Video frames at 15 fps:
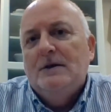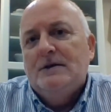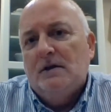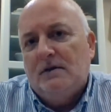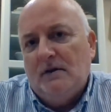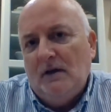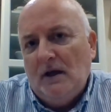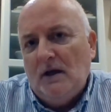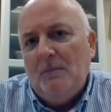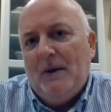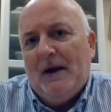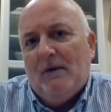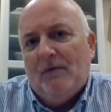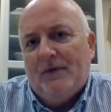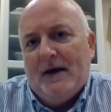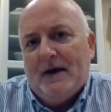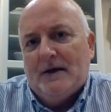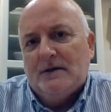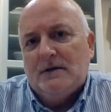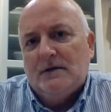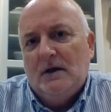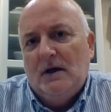To think about
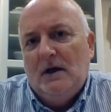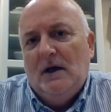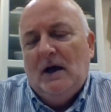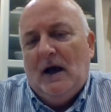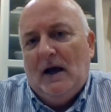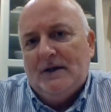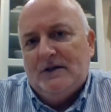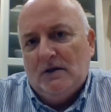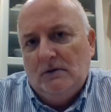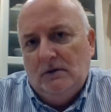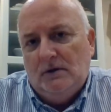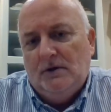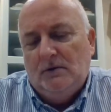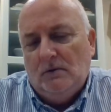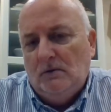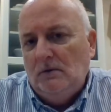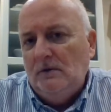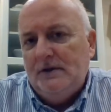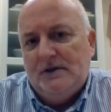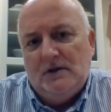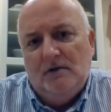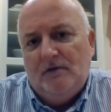that and to look at all
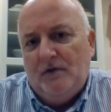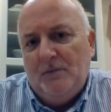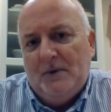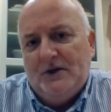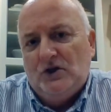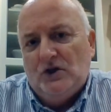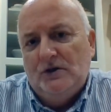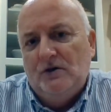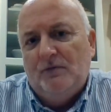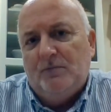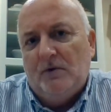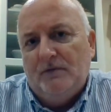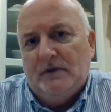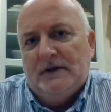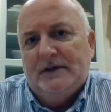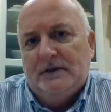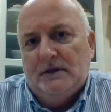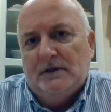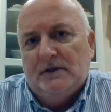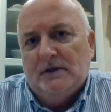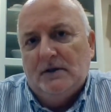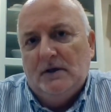this information you've
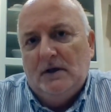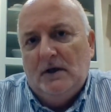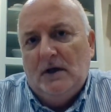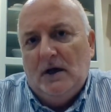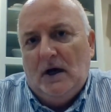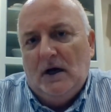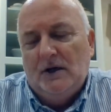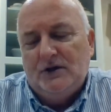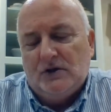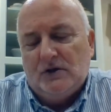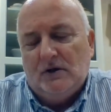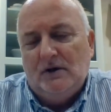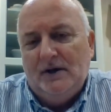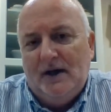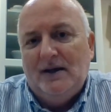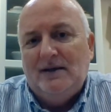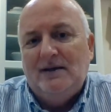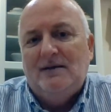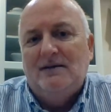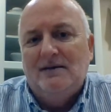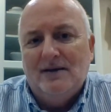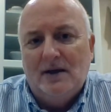provided and try
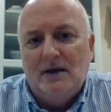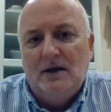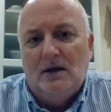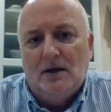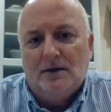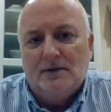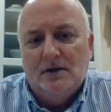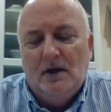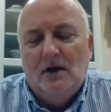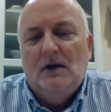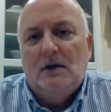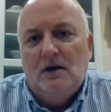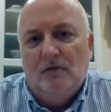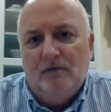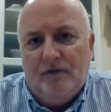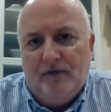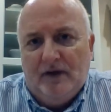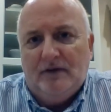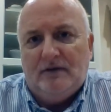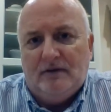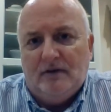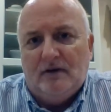and nail it.
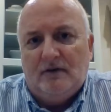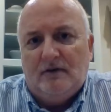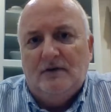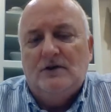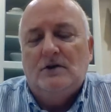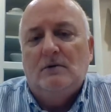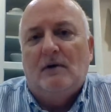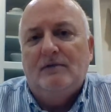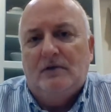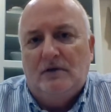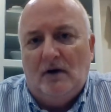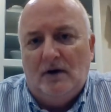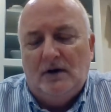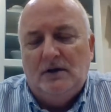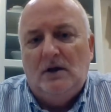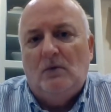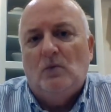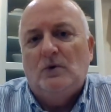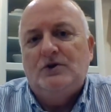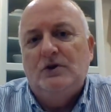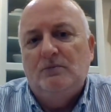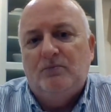Convince us that you have done
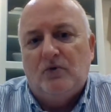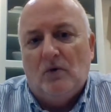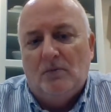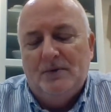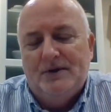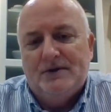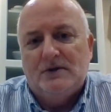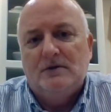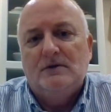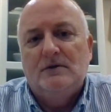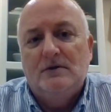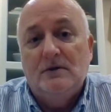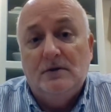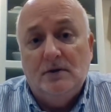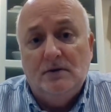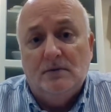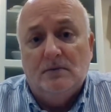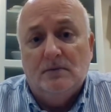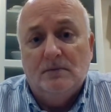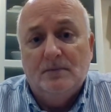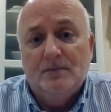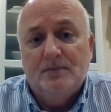what you promised to do.